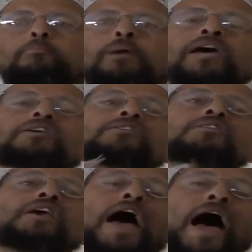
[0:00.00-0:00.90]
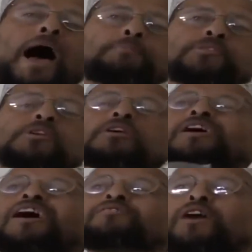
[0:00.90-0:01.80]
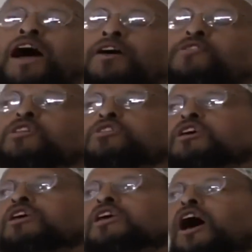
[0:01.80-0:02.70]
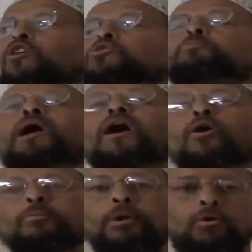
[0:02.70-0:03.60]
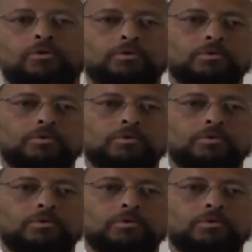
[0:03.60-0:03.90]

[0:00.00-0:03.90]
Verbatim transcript: makes the absence of everything else bearable.